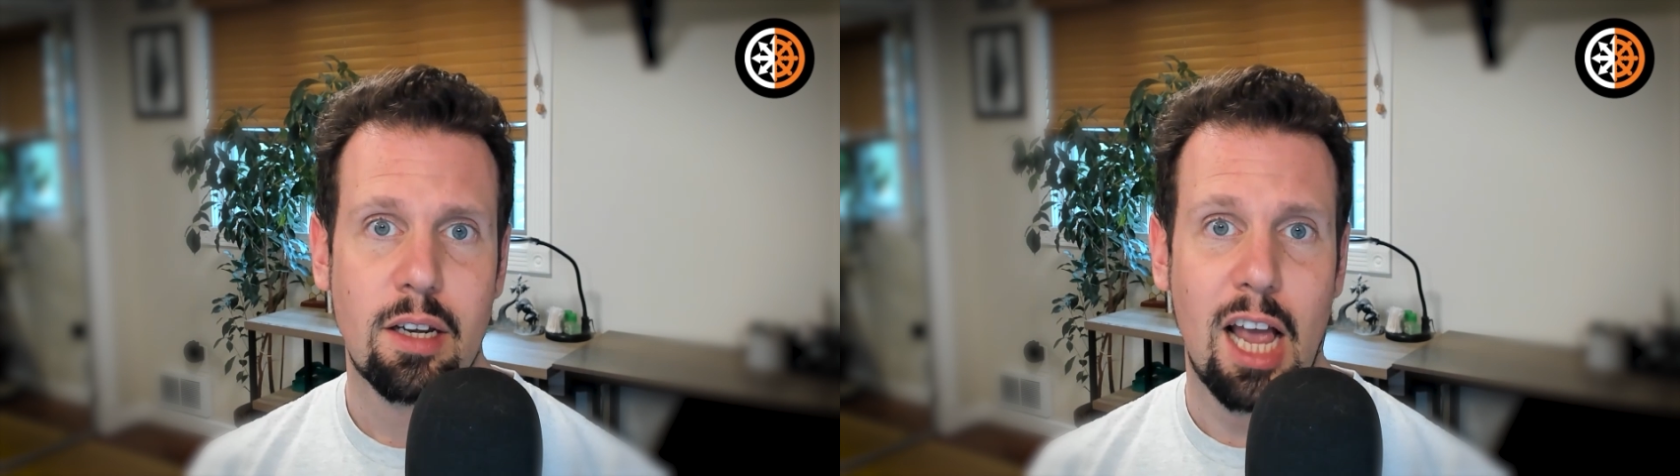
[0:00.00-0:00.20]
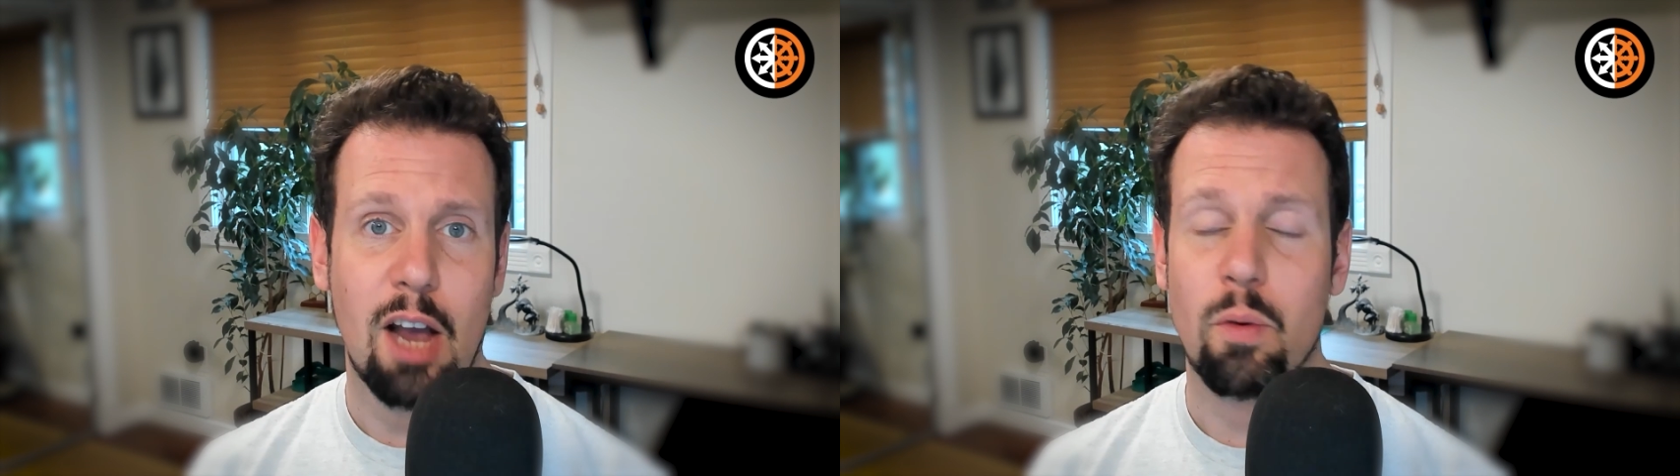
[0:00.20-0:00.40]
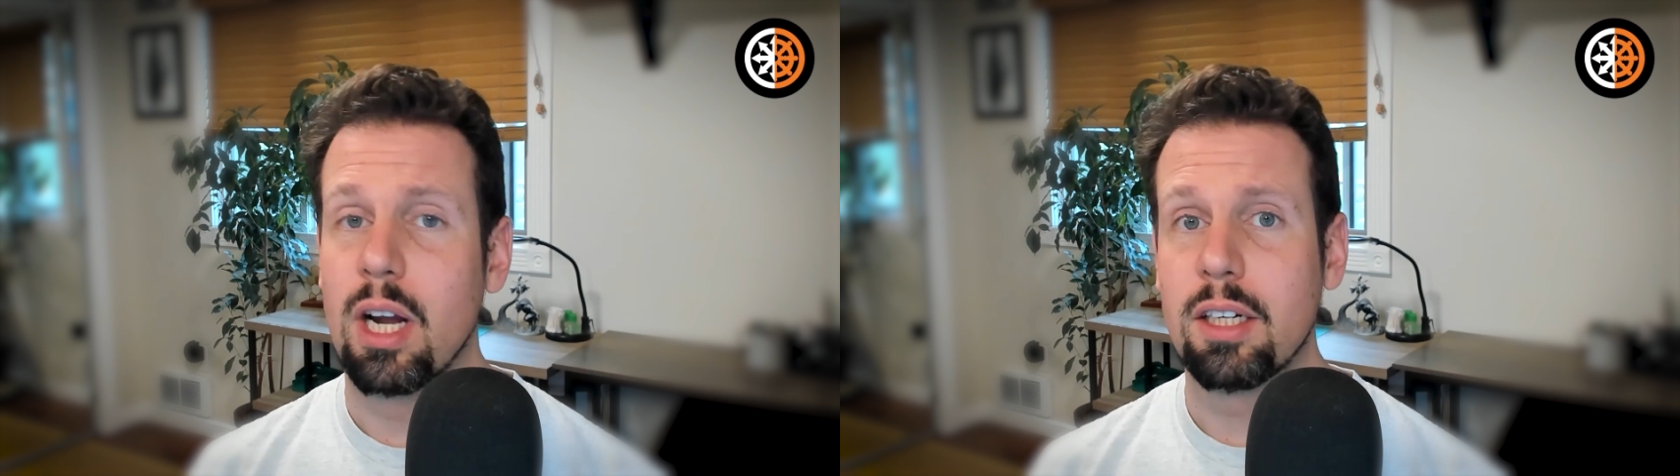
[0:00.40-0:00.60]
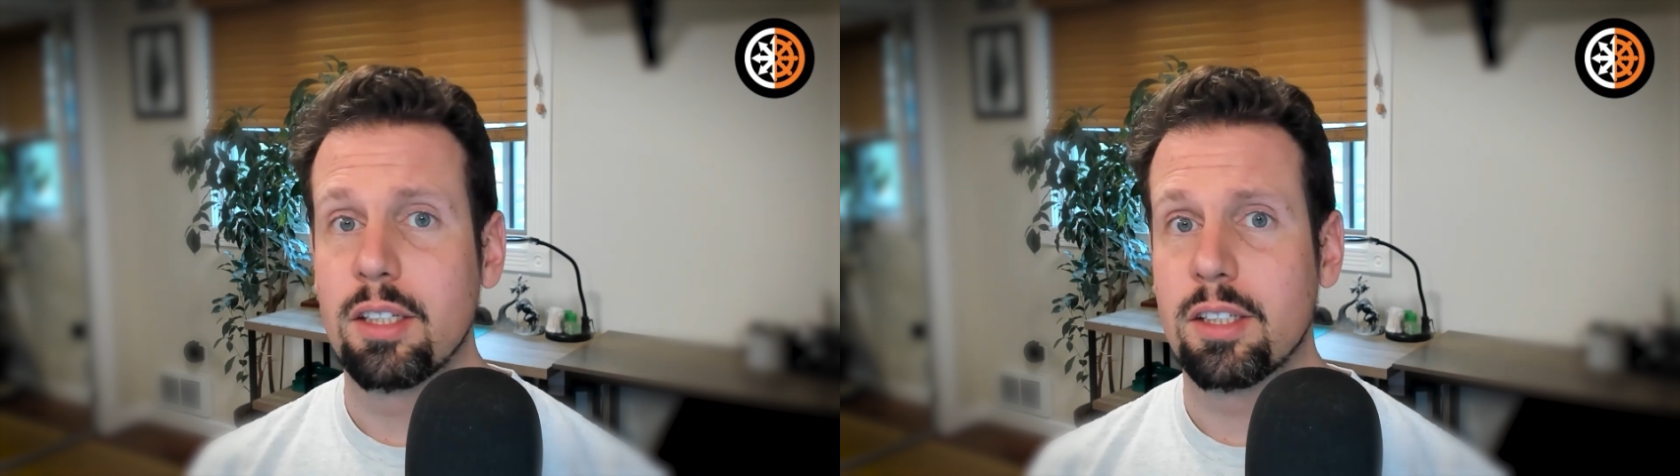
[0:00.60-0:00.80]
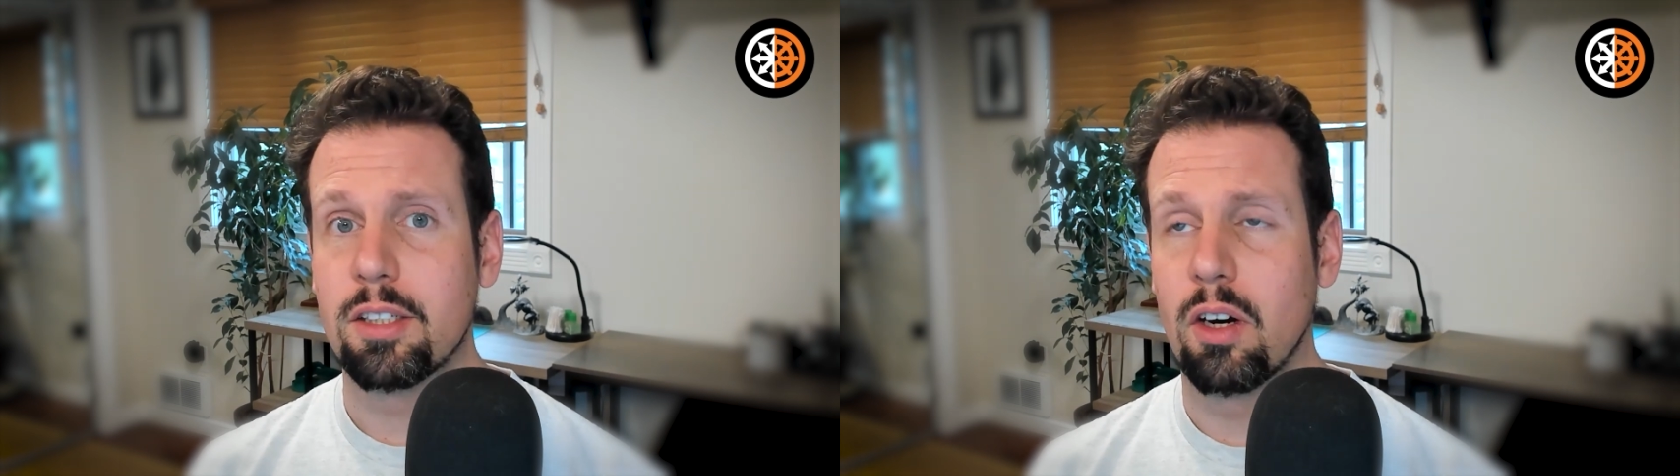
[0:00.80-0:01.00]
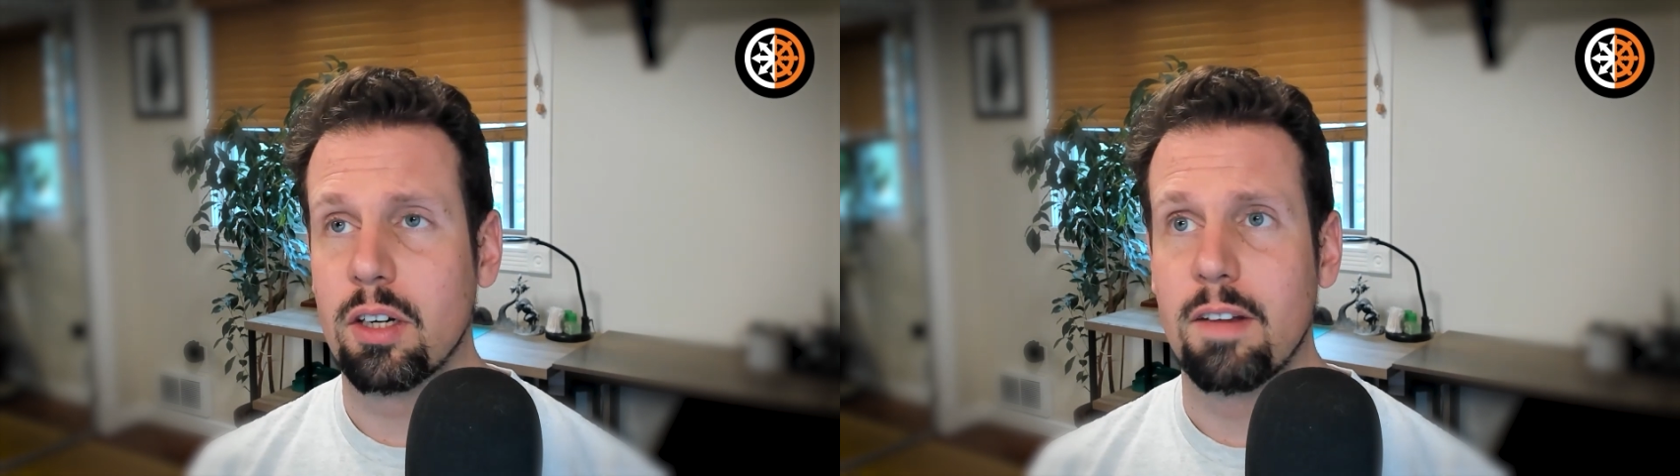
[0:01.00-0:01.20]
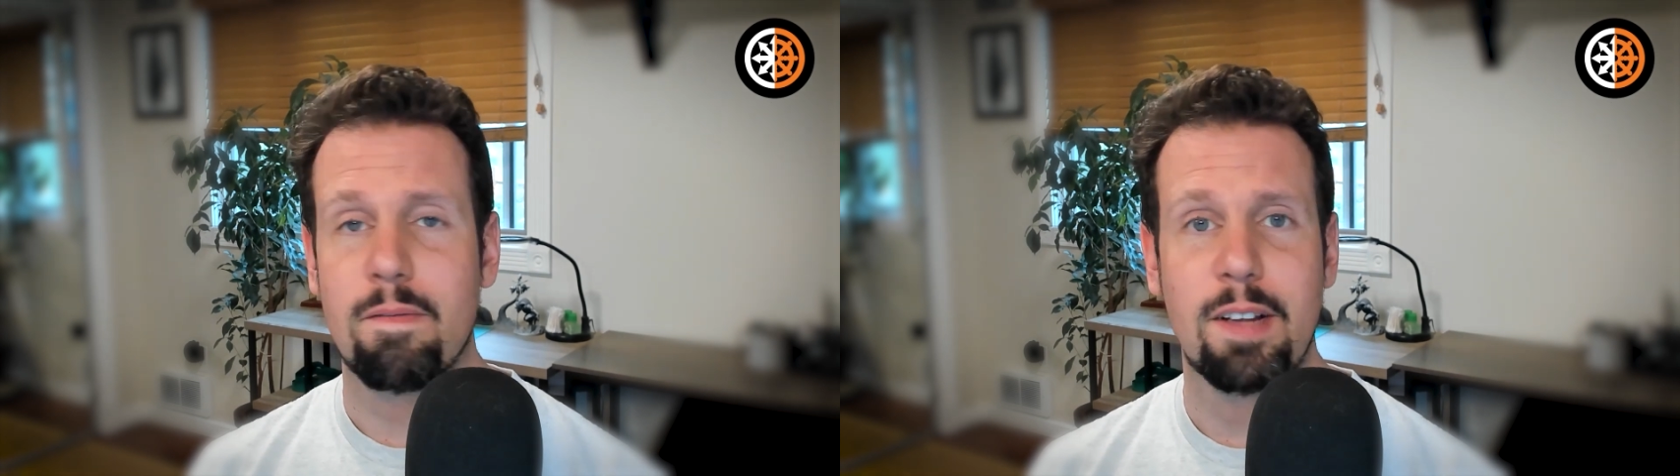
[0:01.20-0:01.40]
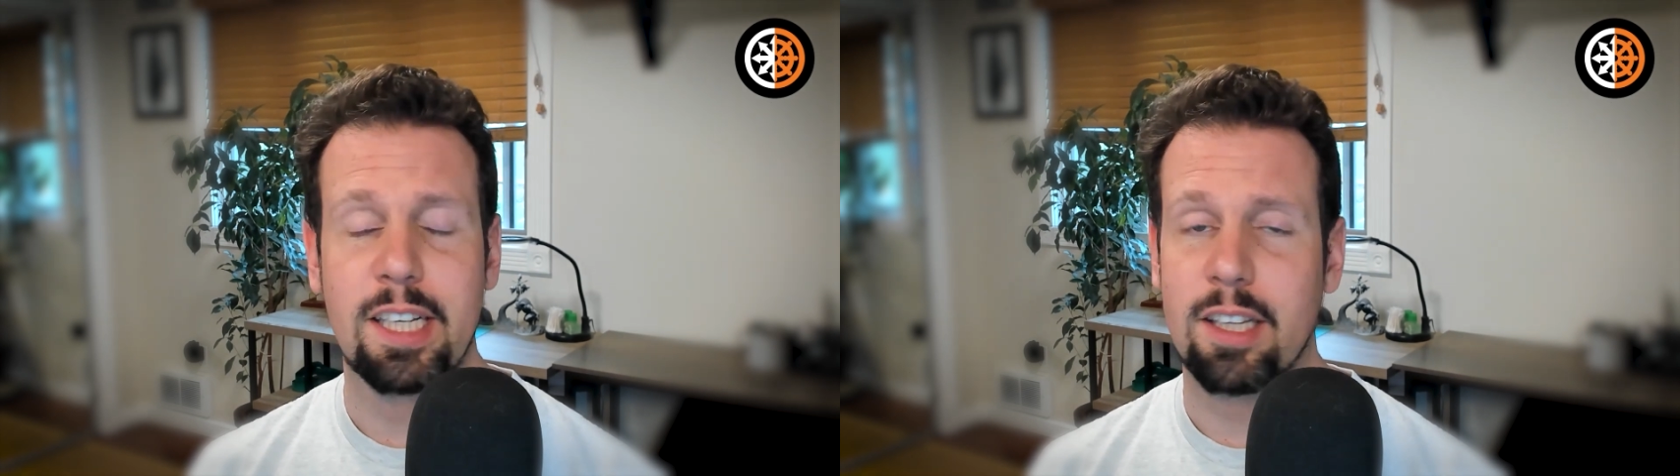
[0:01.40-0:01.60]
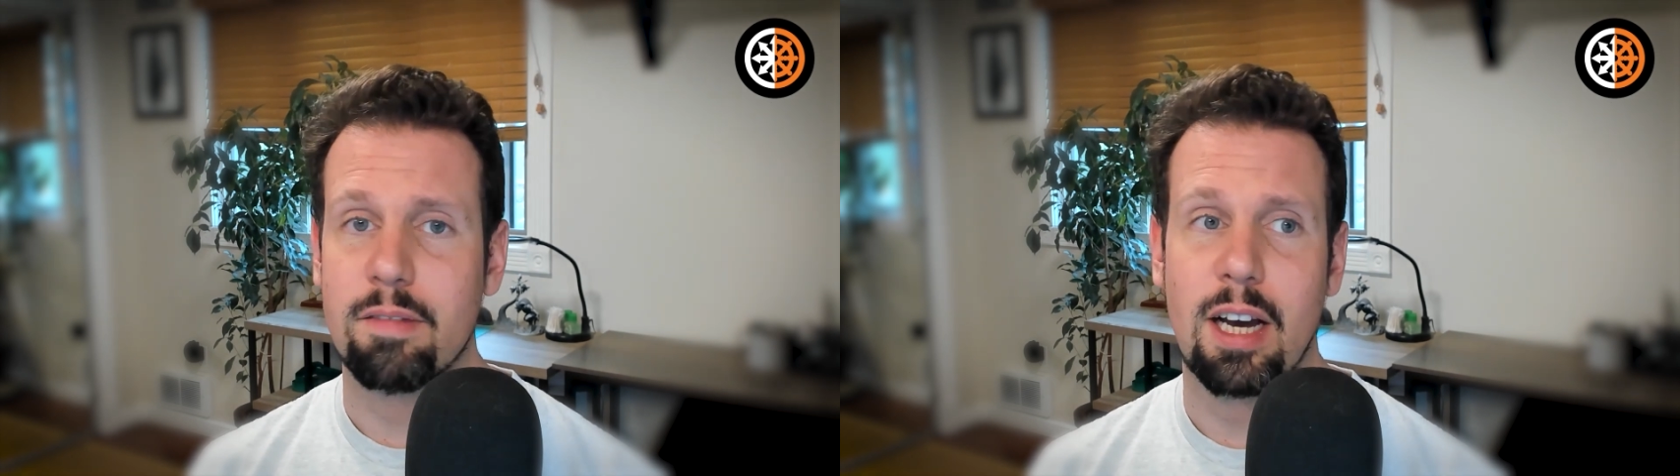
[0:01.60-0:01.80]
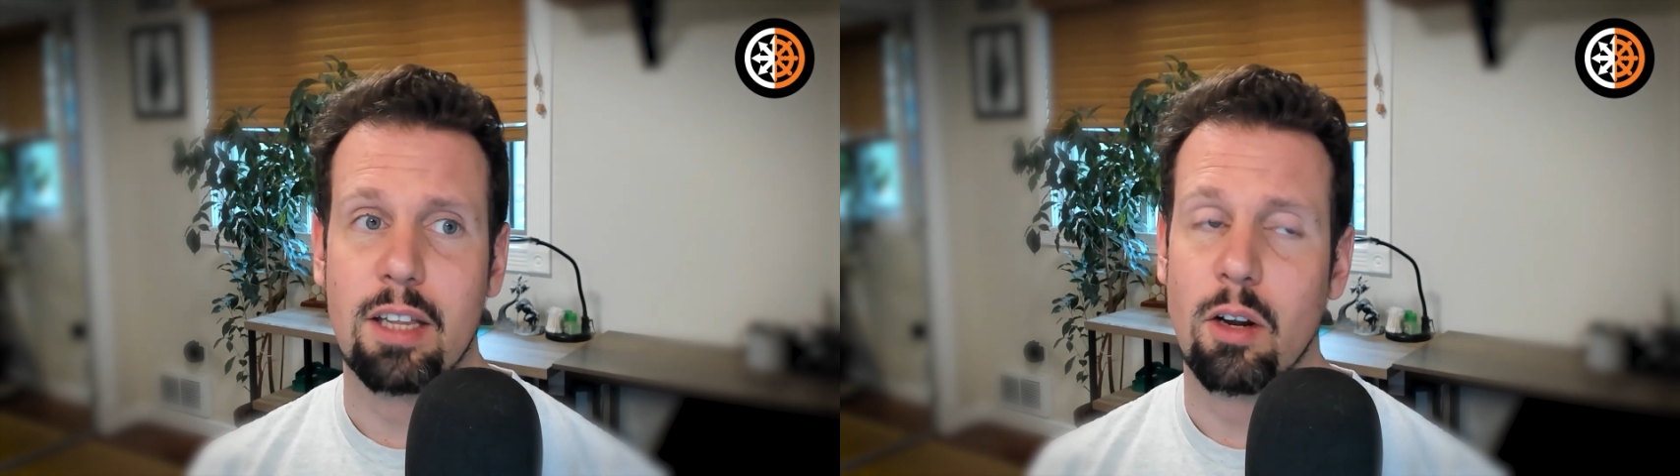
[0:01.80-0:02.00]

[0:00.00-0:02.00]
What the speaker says: And we're not just talking physically violent.